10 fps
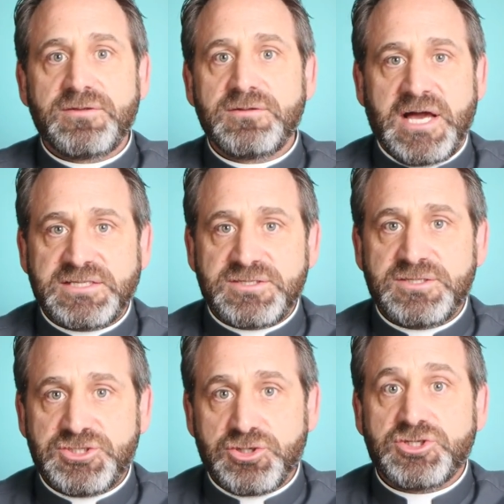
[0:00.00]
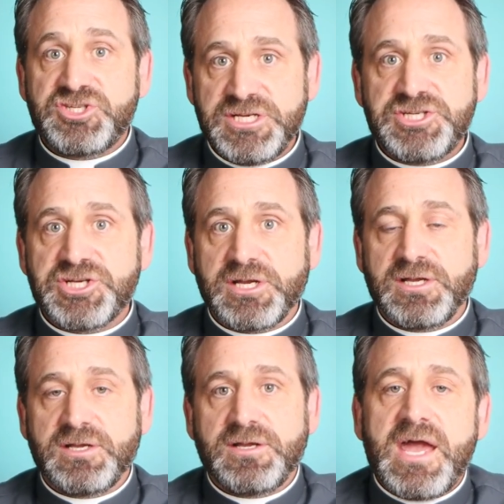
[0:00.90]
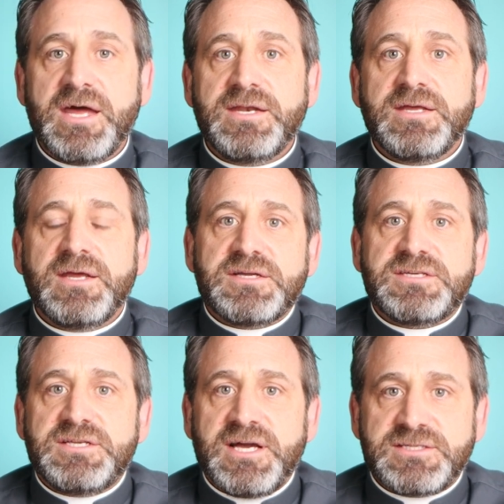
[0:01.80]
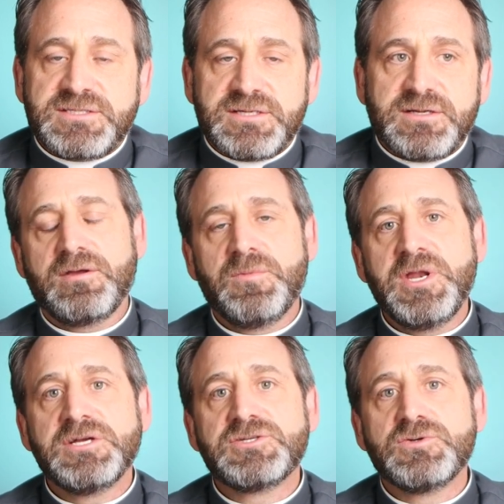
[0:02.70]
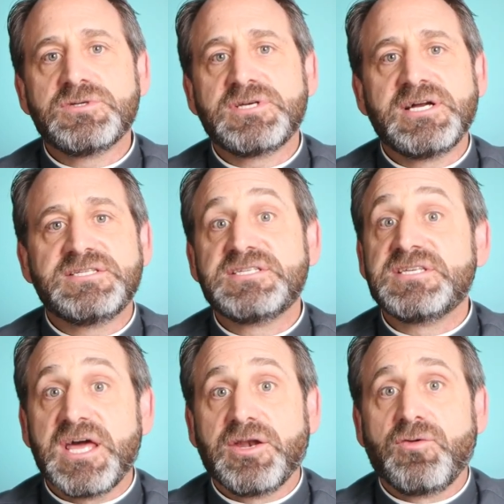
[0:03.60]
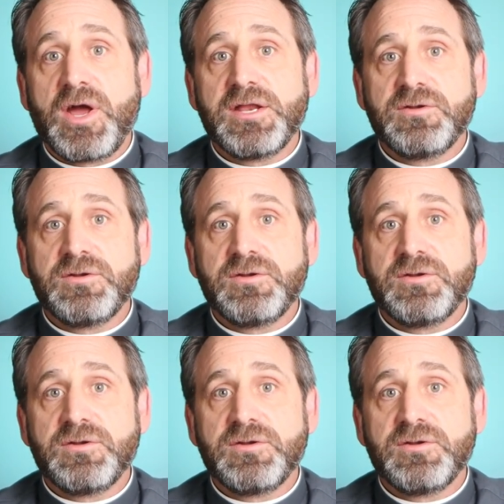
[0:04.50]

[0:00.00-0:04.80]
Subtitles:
That's the church teaching. And I said, yes, committing suicide is a sin, right?